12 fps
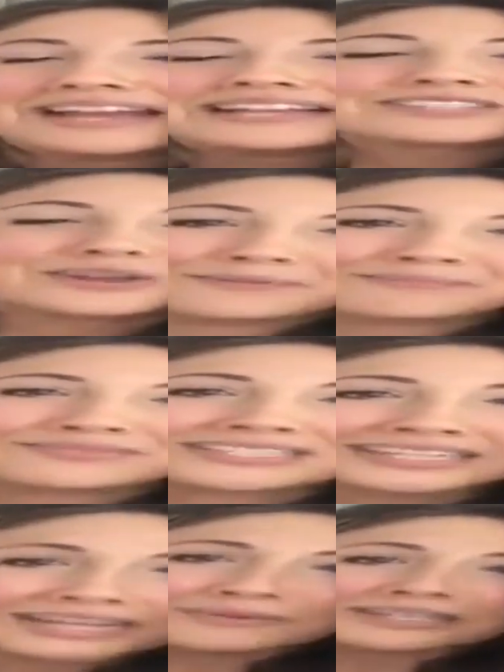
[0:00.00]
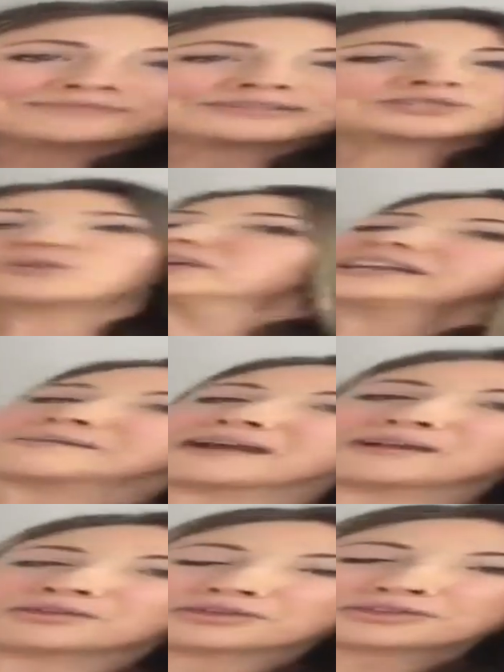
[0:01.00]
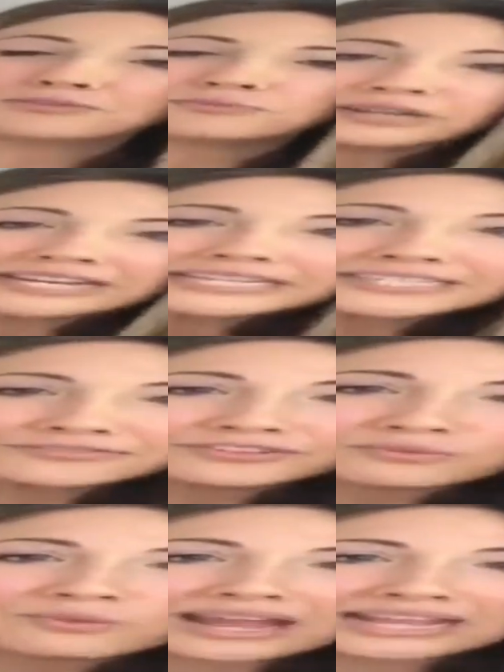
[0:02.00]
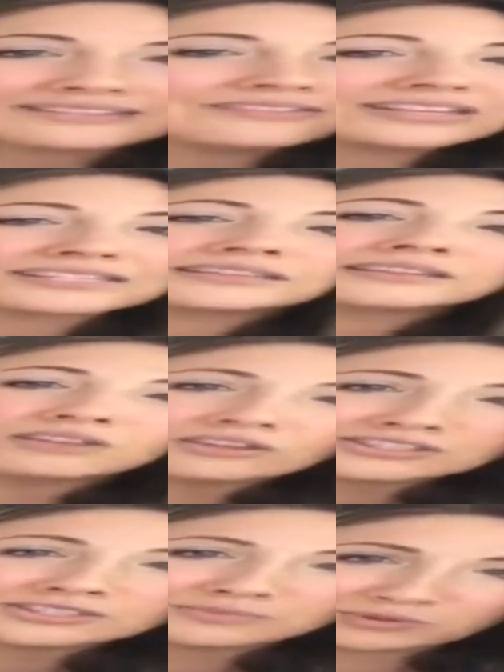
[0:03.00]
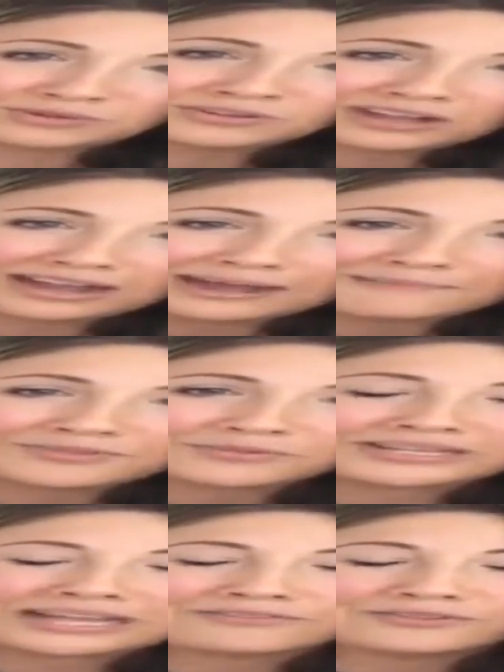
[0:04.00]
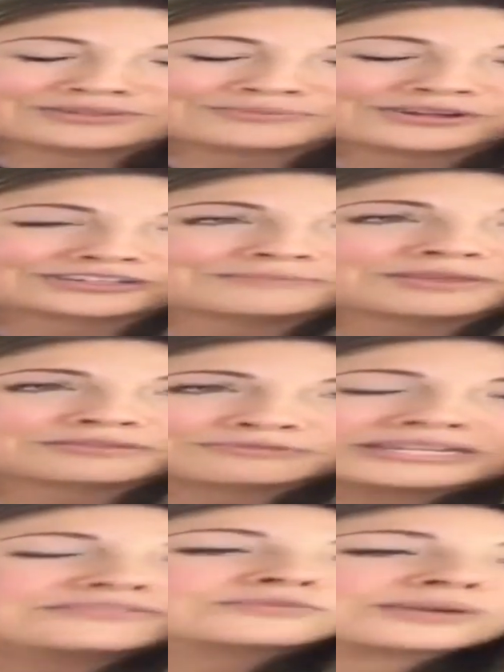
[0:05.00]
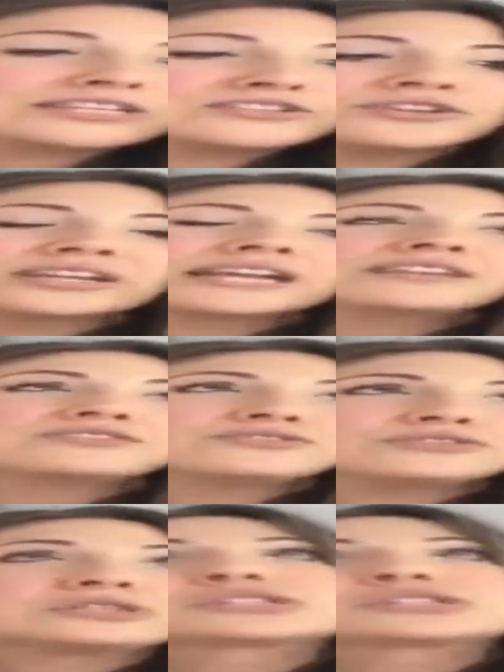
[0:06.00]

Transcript: So today we're going to be talking about 3 different ways, and there's lots more that we cover in the program, but 3 different ways you can use